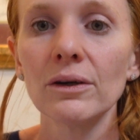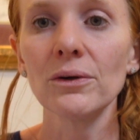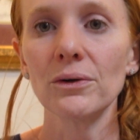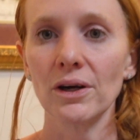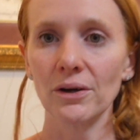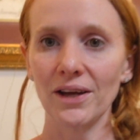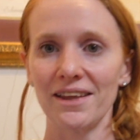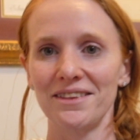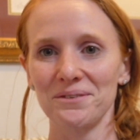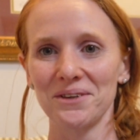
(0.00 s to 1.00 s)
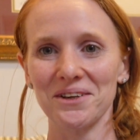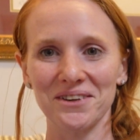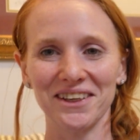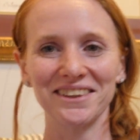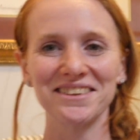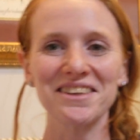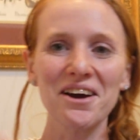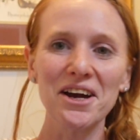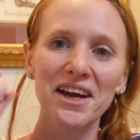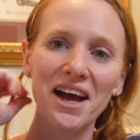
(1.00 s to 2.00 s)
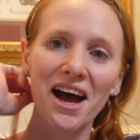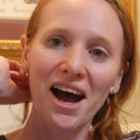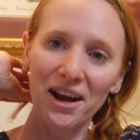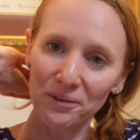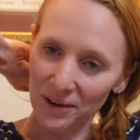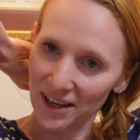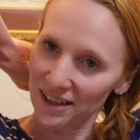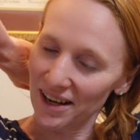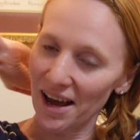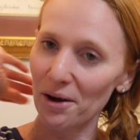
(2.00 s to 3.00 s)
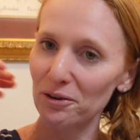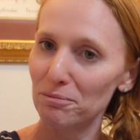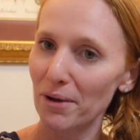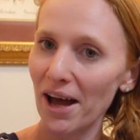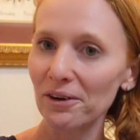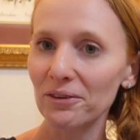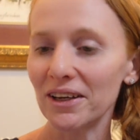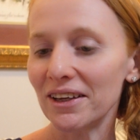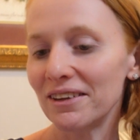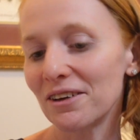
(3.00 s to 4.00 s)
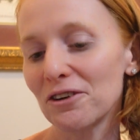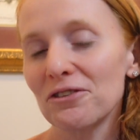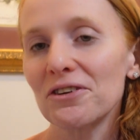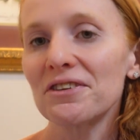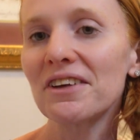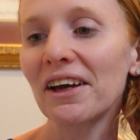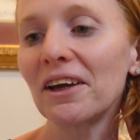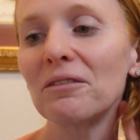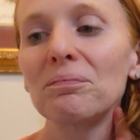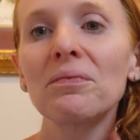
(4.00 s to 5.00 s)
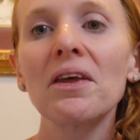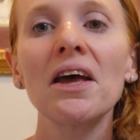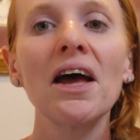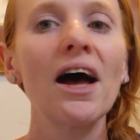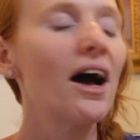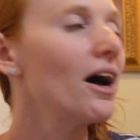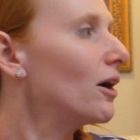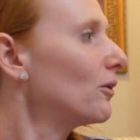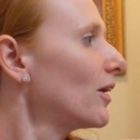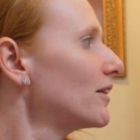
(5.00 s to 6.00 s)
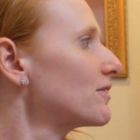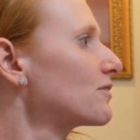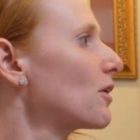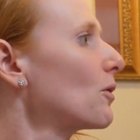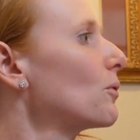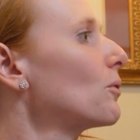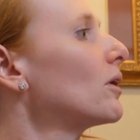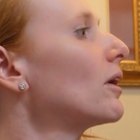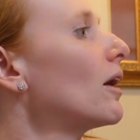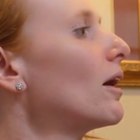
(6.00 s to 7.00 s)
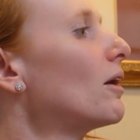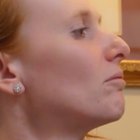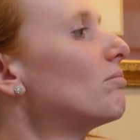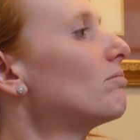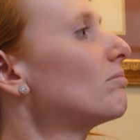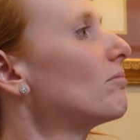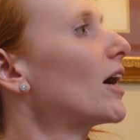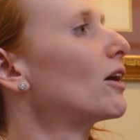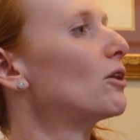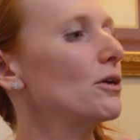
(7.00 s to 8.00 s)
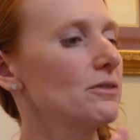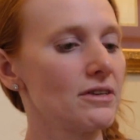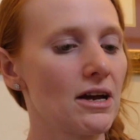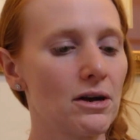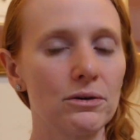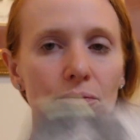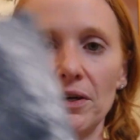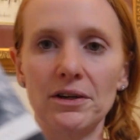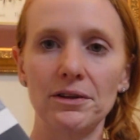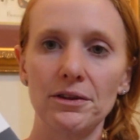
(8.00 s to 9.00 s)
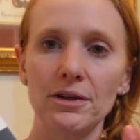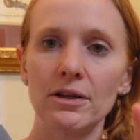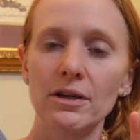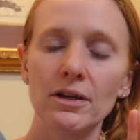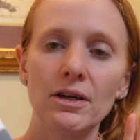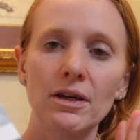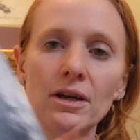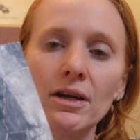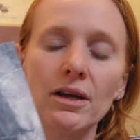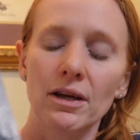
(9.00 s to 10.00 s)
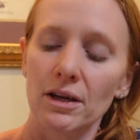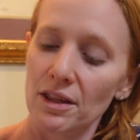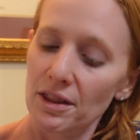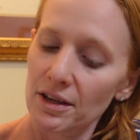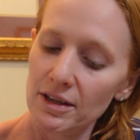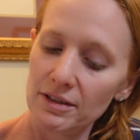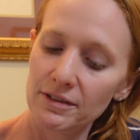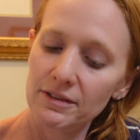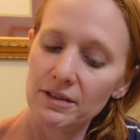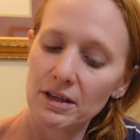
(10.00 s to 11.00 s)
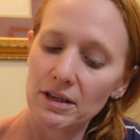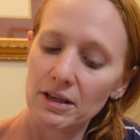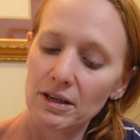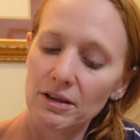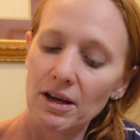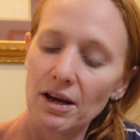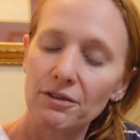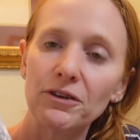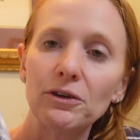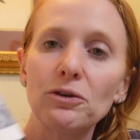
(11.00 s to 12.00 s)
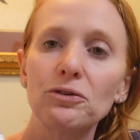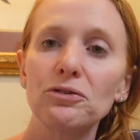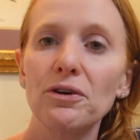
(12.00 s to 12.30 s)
Oh, okay, there we go again. Sorry, I ran out of battery there for a second. All right, so I closed out with this Fyodor.